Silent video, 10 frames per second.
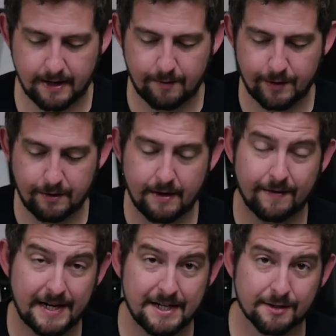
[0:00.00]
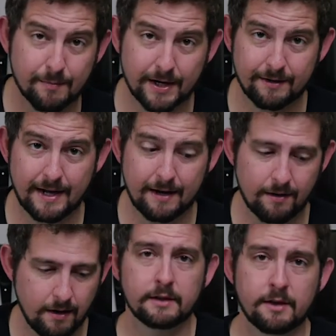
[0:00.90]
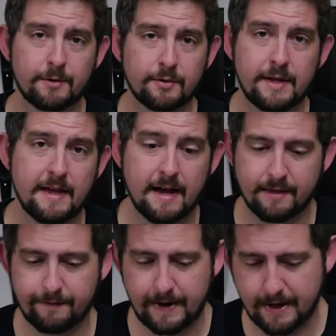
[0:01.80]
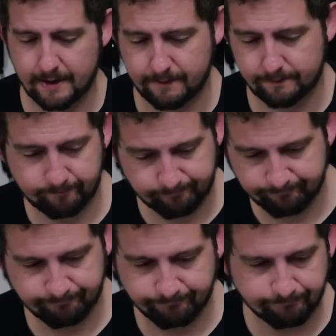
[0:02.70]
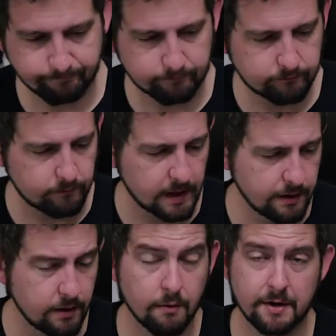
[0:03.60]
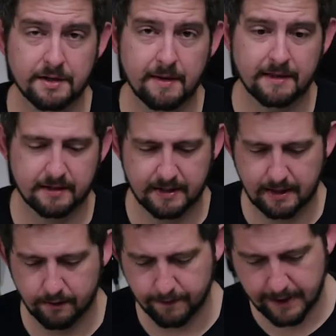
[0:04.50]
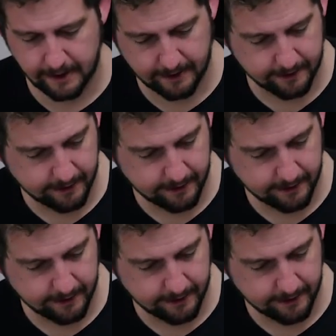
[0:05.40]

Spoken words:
And we do have a heat spreader now. So between that and the fan, no worries about this thing overheating.